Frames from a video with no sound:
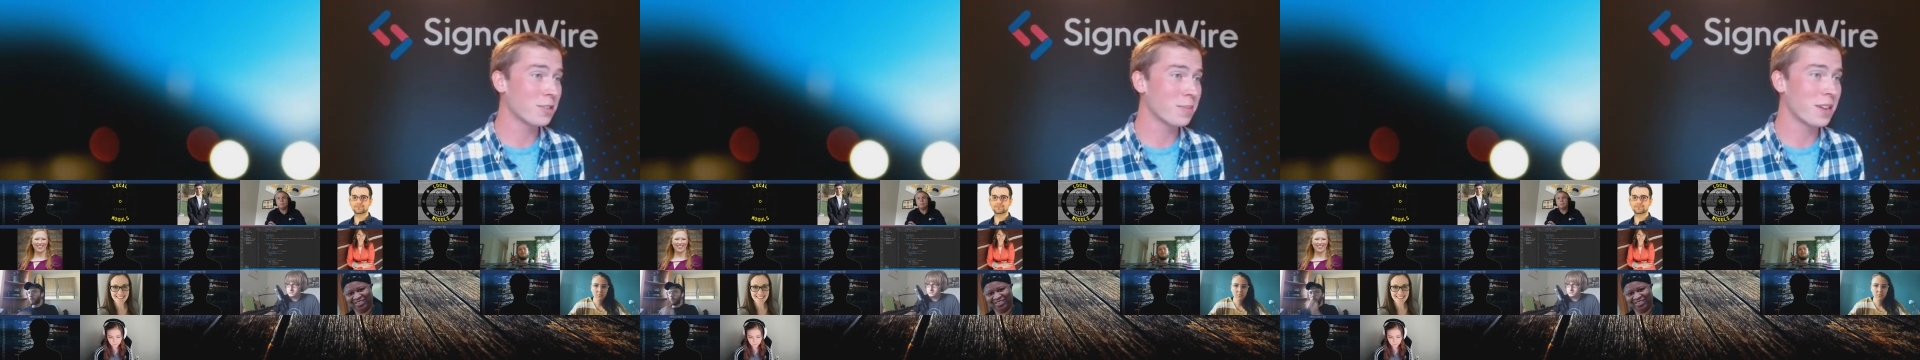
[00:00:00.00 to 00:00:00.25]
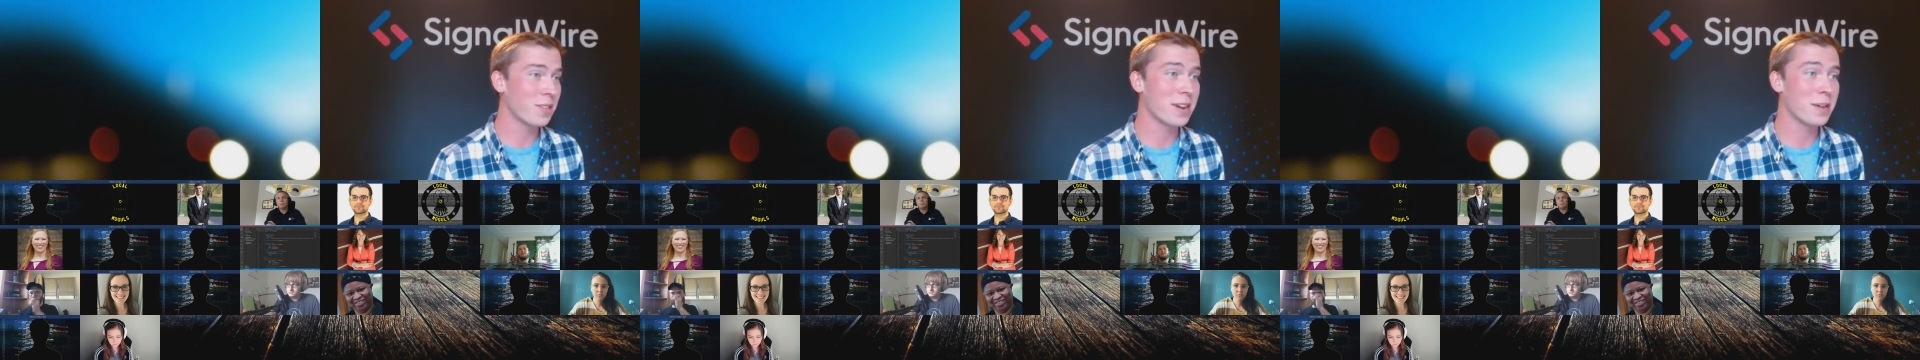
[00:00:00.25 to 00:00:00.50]
by
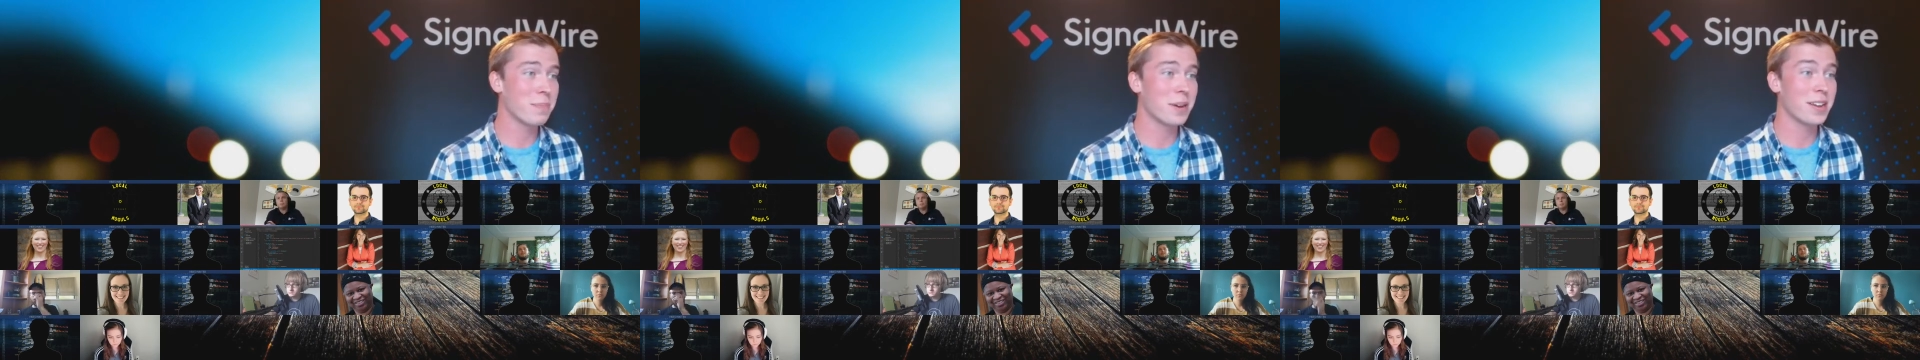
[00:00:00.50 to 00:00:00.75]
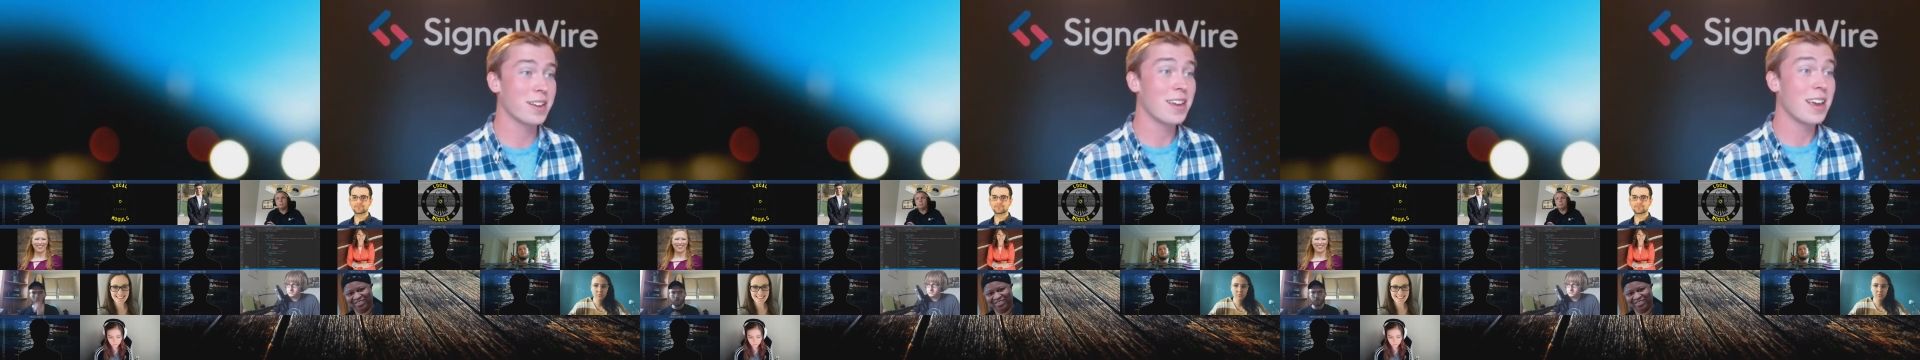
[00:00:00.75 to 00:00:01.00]
the way.
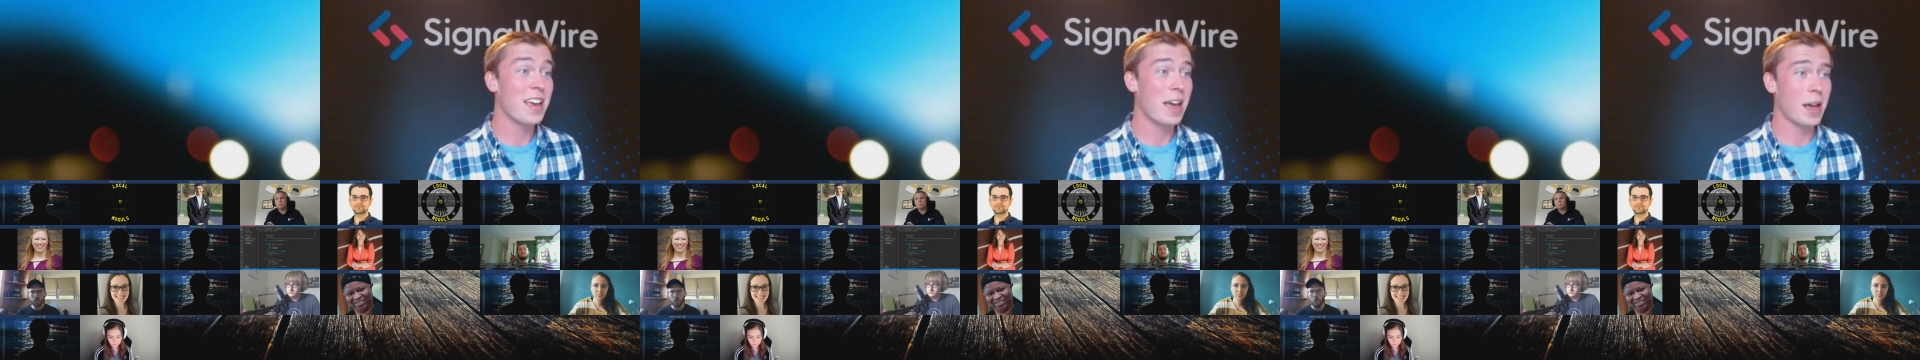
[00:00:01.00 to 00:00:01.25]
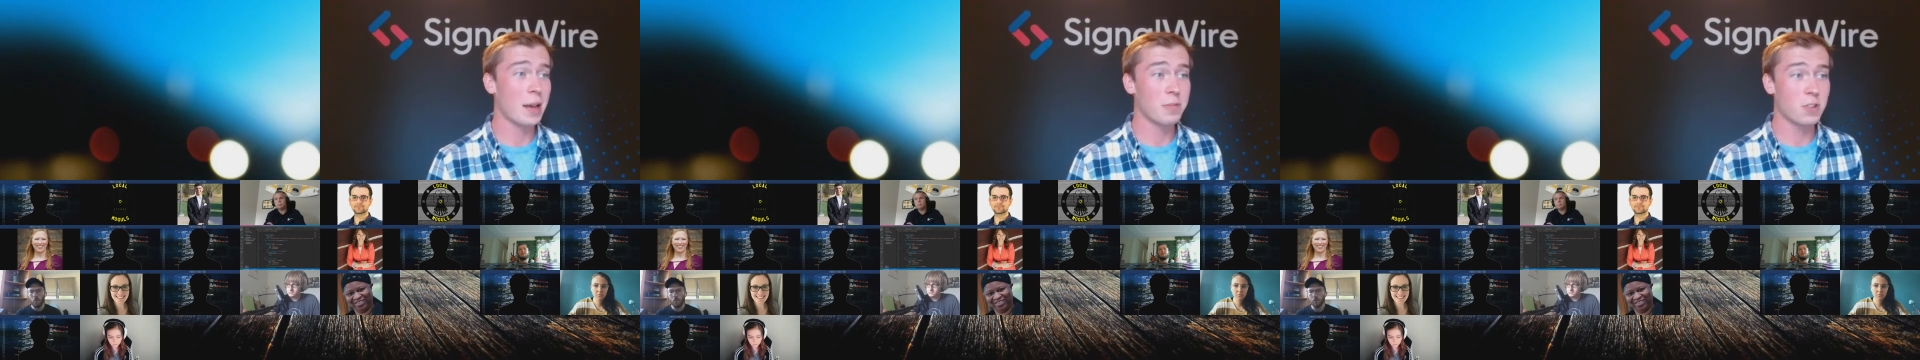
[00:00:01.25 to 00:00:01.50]
But
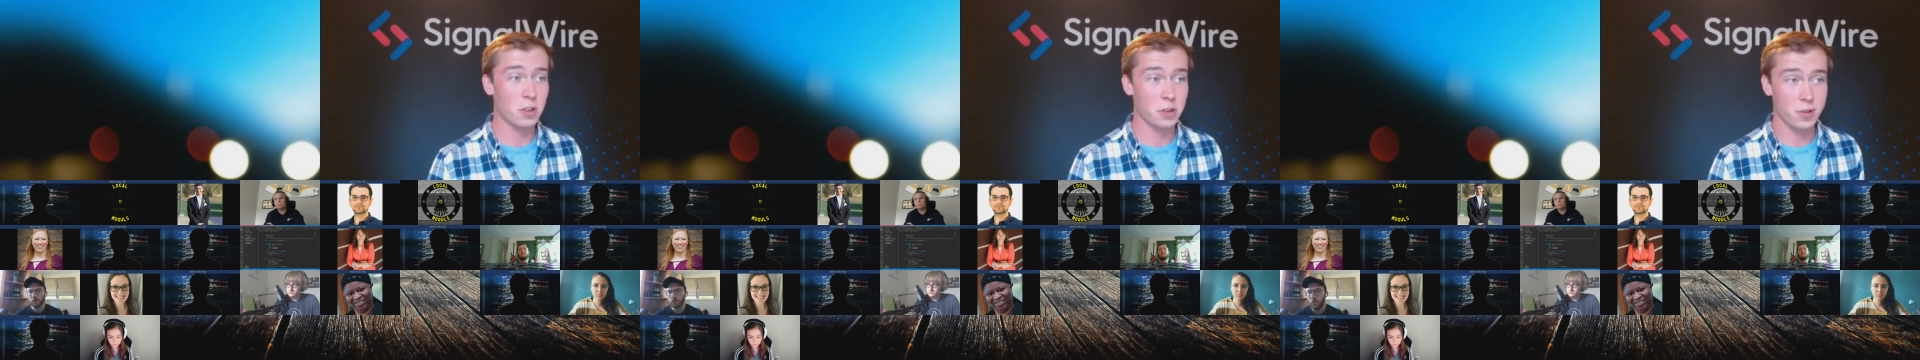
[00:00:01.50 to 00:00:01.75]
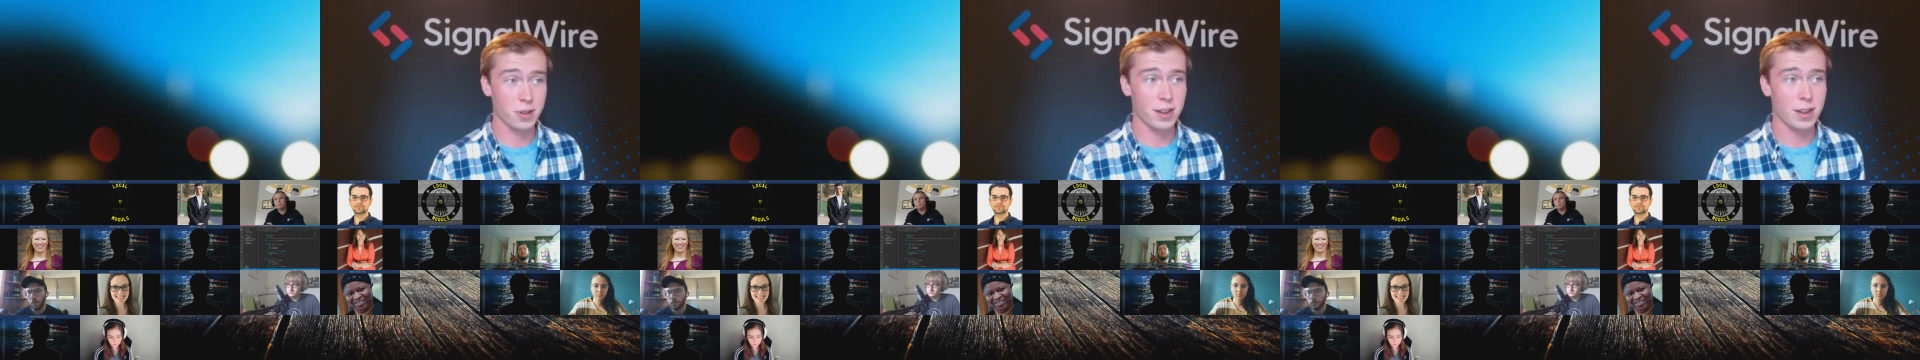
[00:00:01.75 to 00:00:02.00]

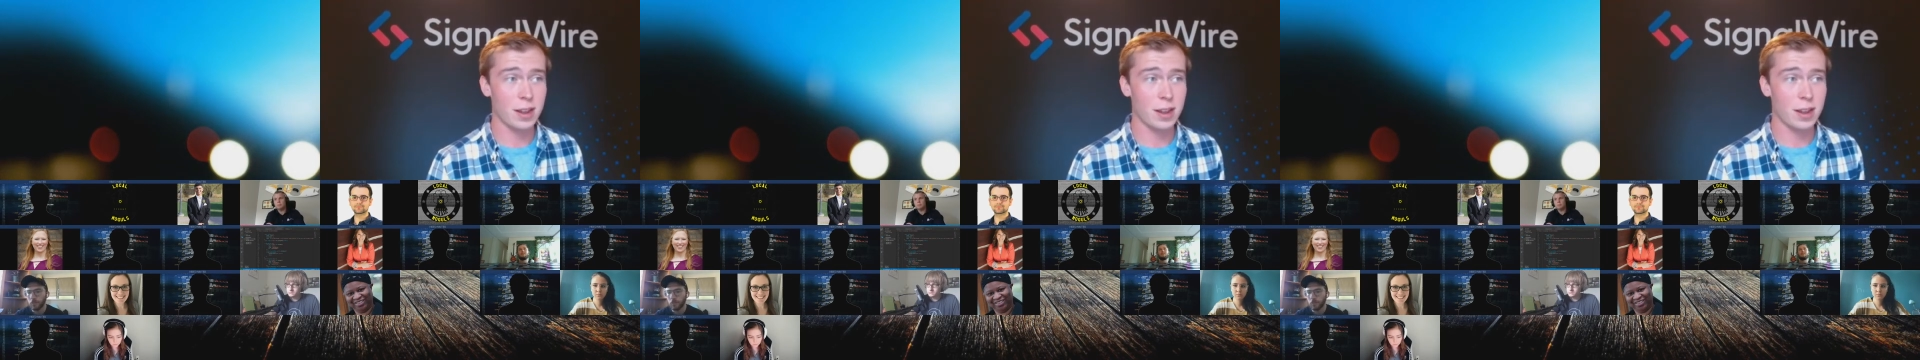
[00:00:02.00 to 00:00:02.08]
absolutely.